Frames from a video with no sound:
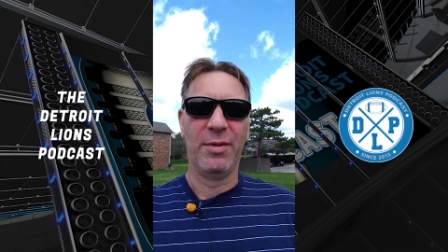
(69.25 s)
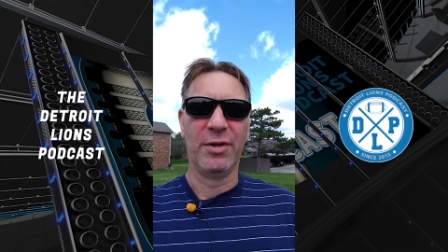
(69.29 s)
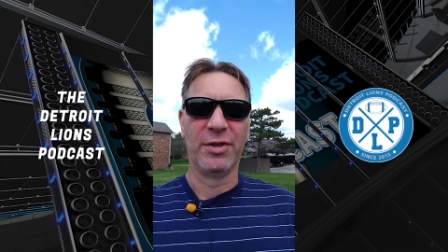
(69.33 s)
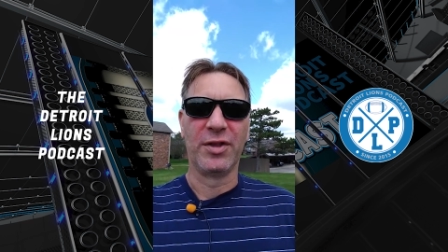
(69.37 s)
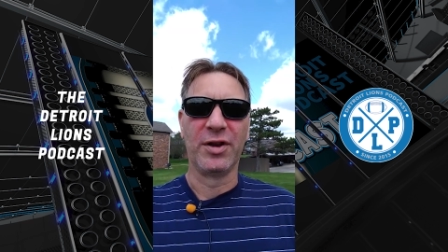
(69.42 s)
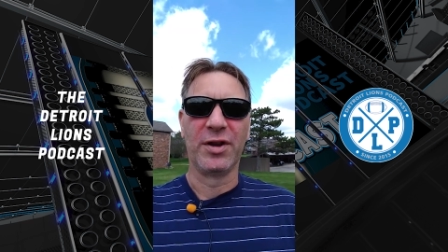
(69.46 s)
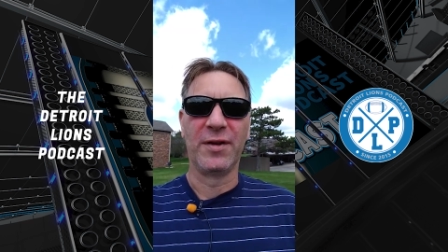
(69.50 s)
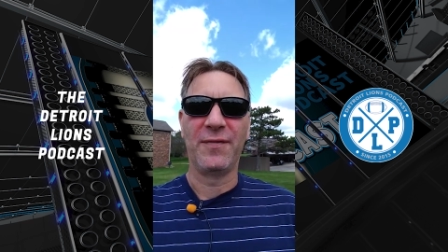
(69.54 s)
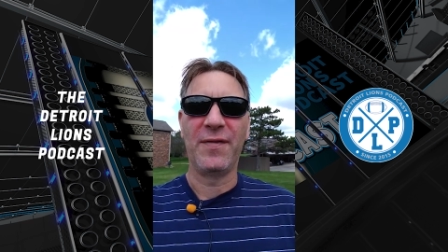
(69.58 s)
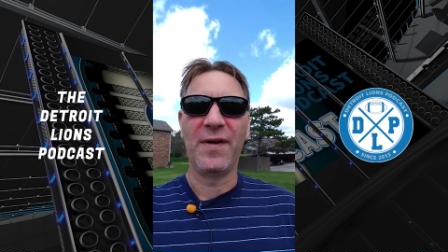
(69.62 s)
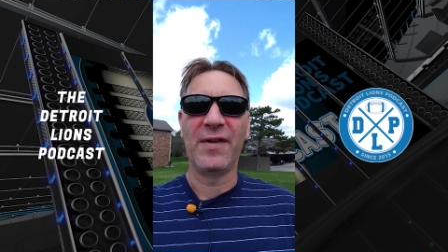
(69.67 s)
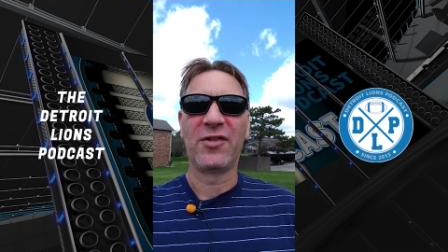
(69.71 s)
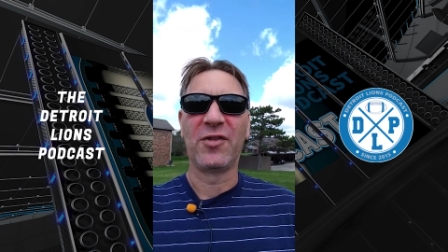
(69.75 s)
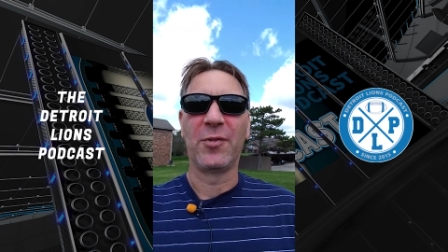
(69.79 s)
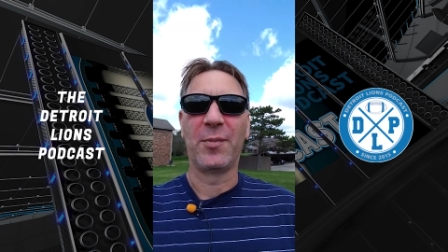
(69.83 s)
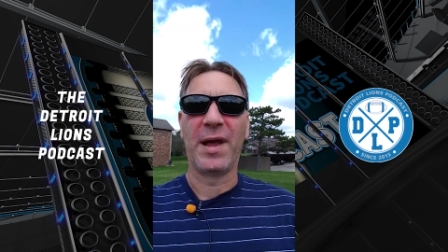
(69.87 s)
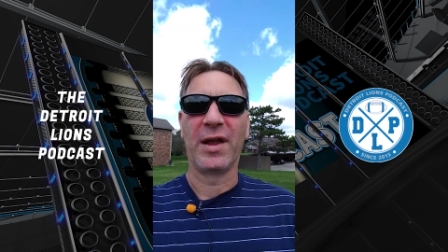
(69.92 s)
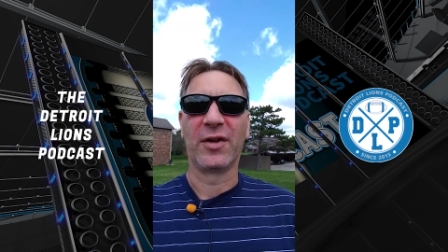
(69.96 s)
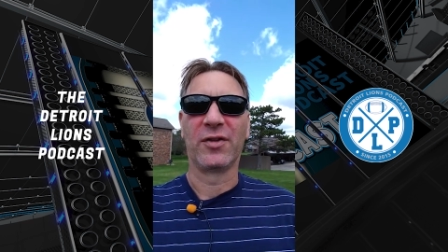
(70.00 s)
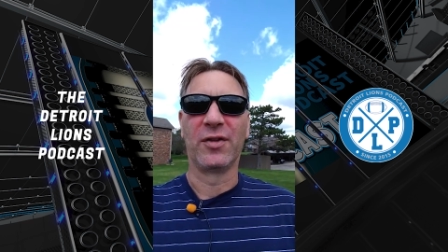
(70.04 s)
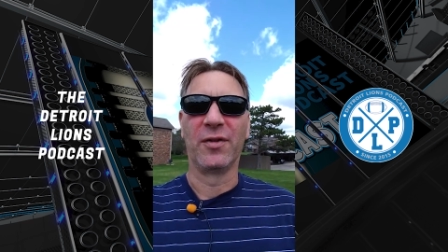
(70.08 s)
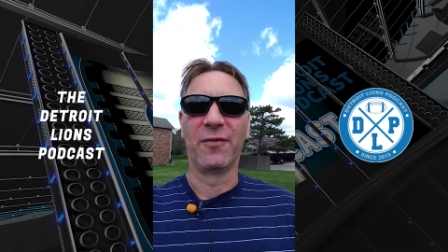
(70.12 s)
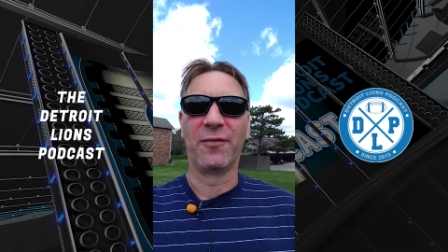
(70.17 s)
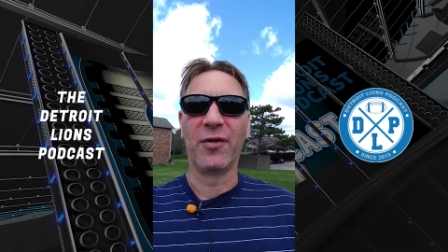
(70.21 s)
But the defensive
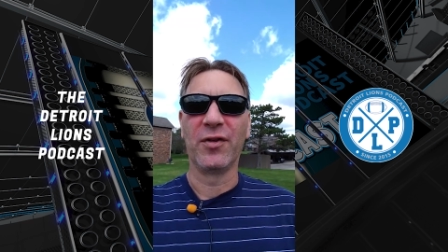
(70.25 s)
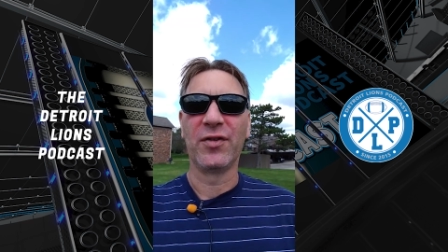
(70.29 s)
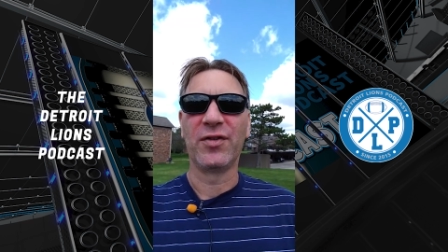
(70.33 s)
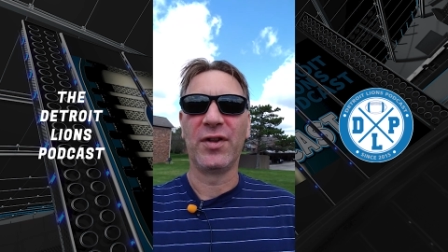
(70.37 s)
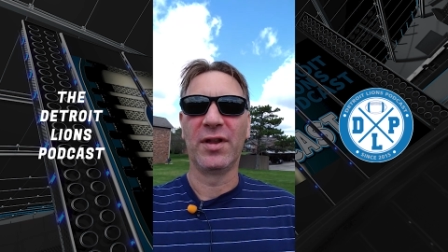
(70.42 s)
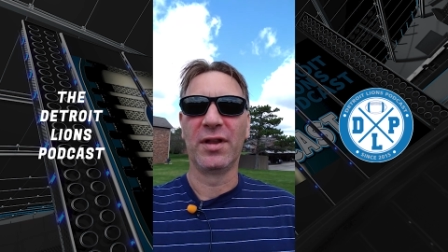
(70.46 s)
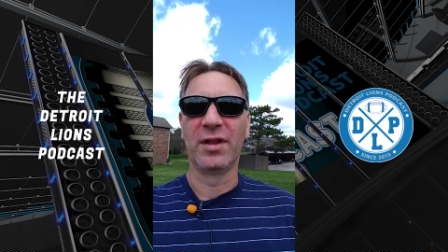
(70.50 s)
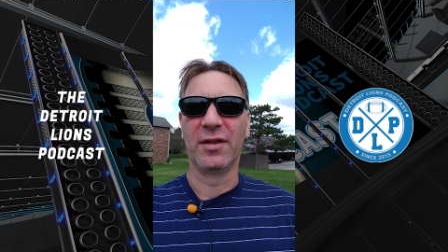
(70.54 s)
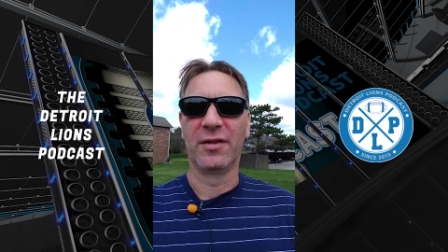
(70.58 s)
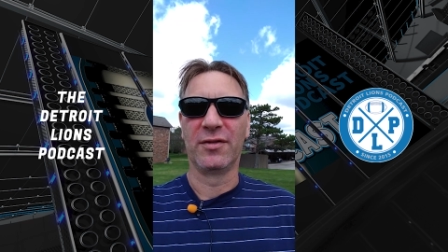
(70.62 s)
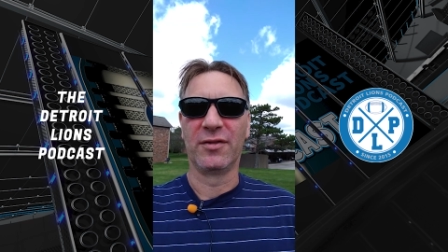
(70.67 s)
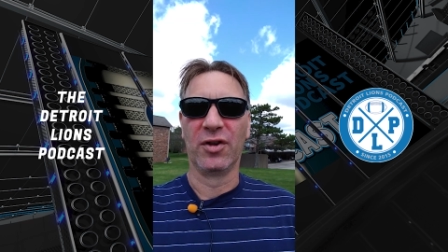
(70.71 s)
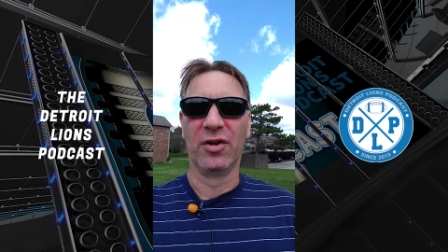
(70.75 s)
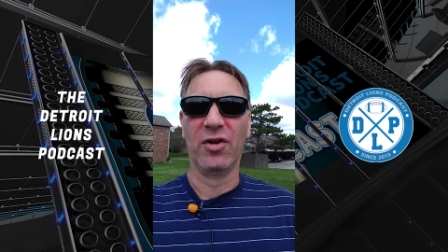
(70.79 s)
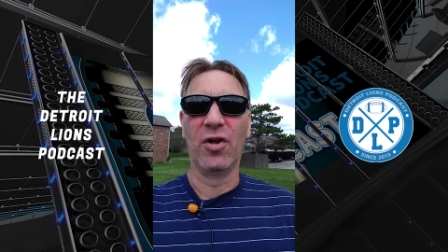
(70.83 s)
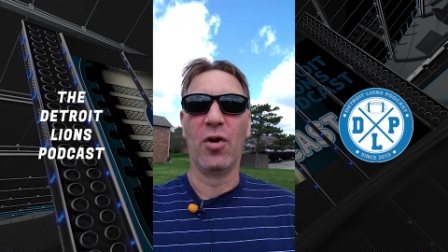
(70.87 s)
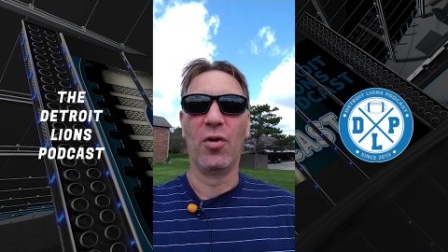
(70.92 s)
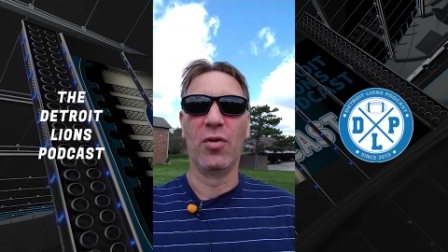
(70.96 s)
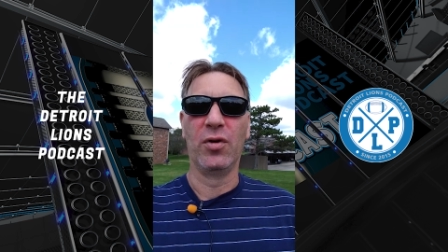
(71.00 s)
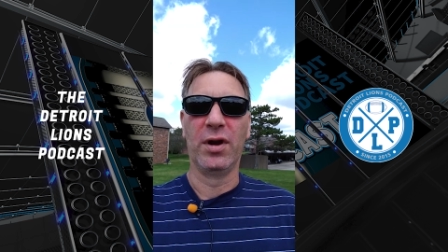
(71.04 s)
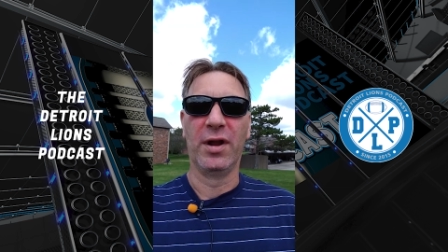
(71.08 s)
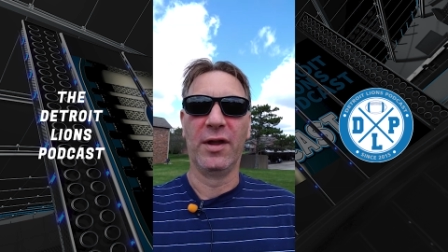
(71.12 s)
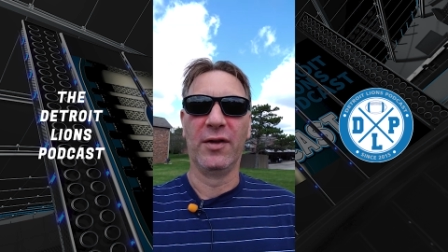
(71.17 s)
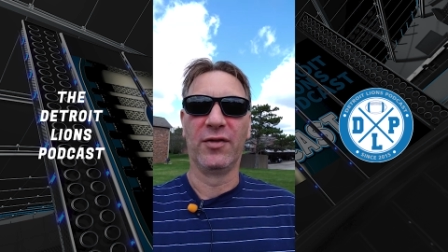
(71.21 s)
backs, the first thing to
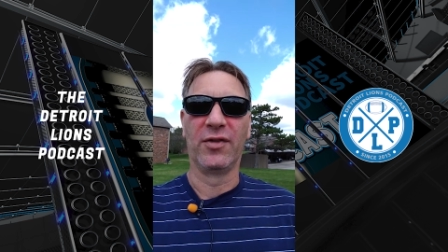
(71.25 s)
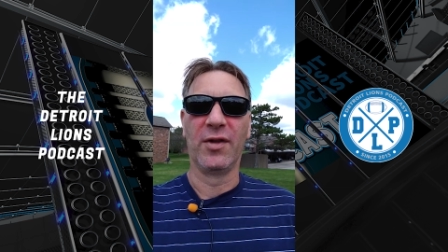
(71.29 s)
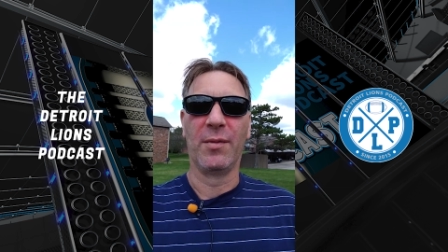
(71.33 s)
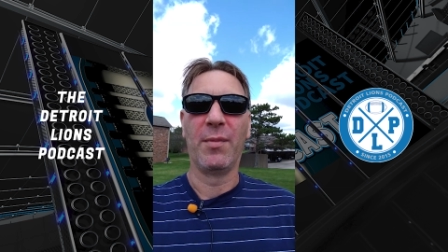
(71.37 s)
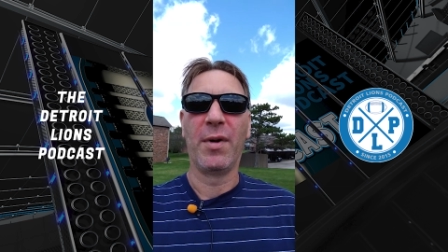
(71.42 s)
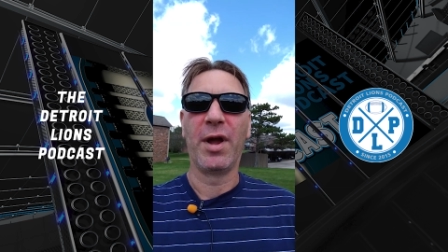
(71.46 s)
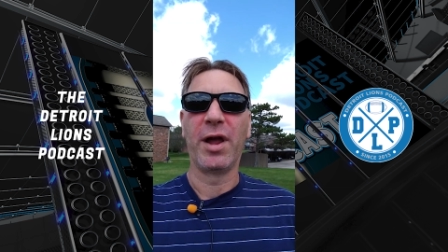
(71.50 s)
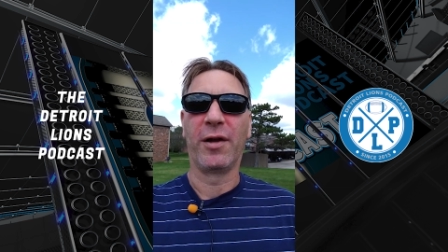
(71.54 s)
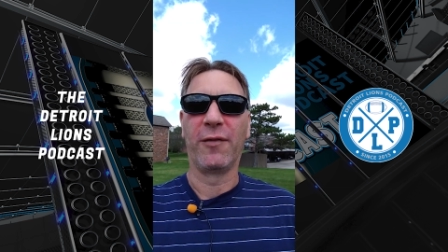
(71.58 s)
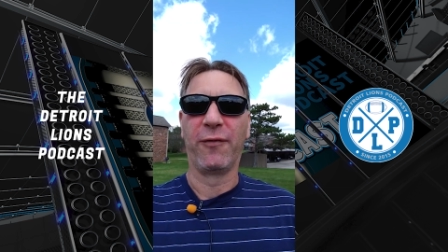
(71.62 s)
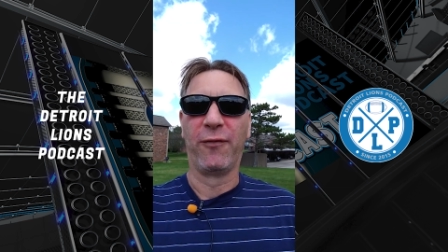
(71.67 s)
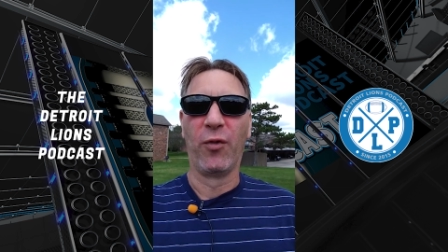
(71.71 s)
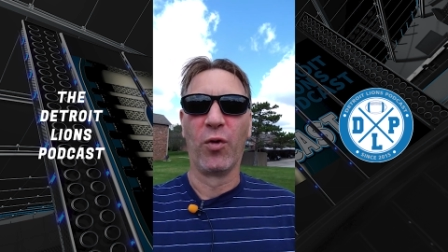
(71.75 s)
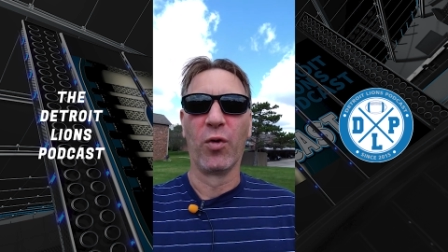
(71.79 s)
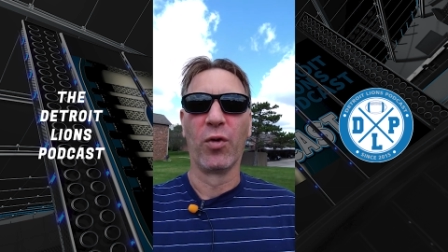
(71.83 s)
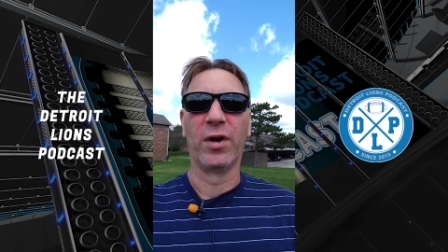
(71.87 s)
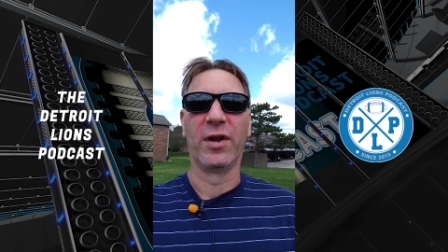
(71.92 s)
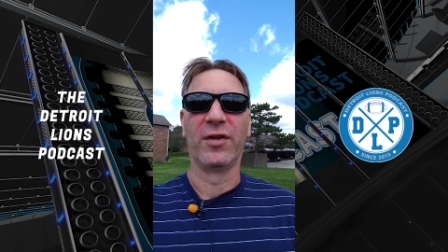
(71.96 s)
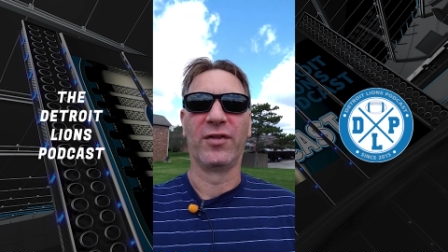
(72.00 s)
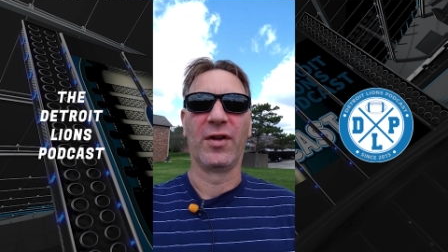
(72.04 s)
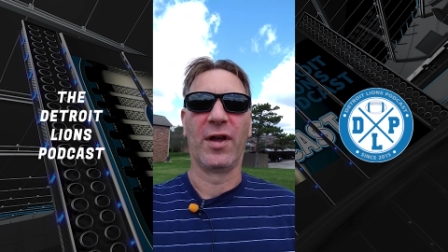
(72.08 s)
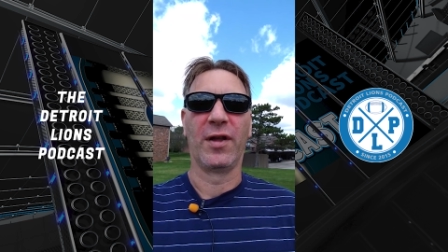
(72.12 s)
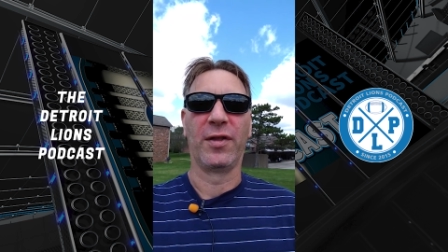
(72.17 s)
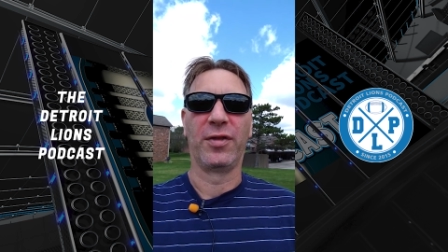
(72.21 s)
note is that Mike
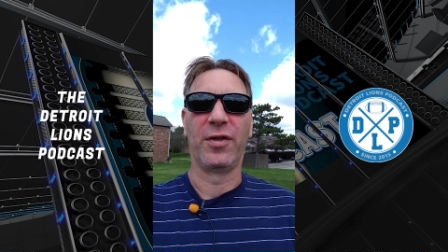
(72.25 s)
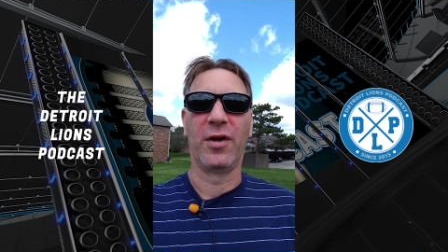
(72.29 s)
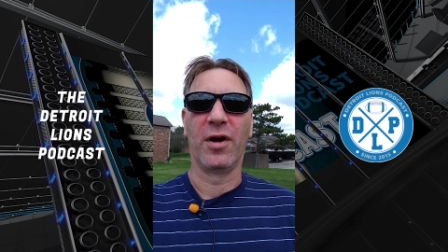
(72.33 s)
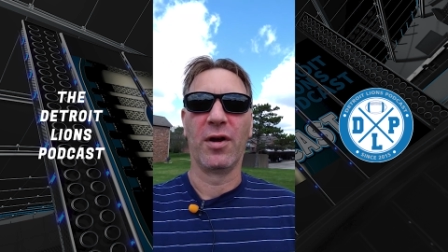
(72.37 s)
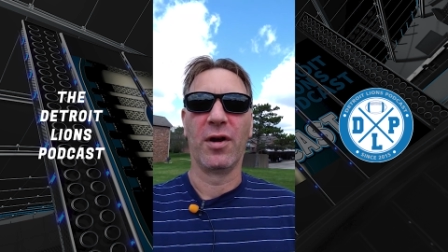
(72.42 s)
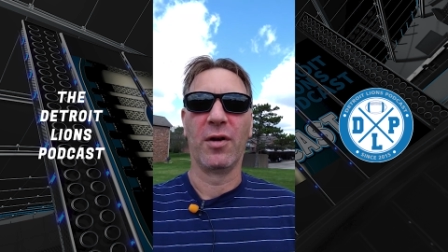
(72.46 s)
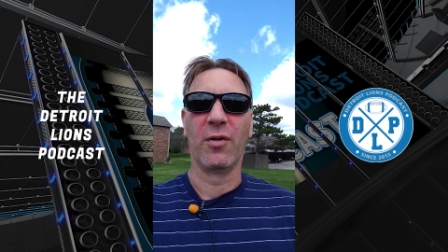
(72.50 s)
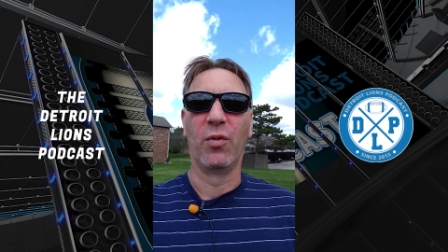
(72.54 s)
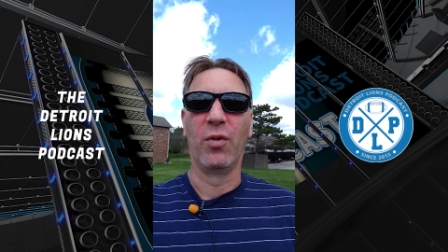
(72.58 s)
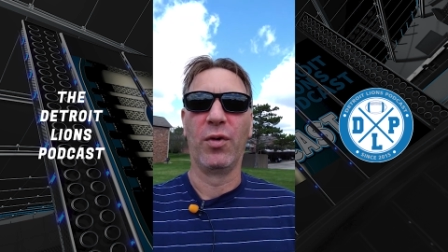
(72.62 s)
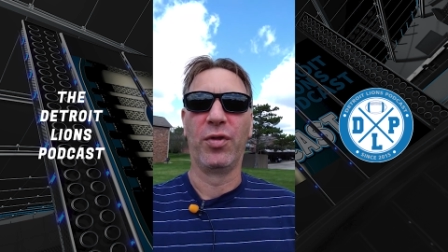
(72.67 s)
Ford is out there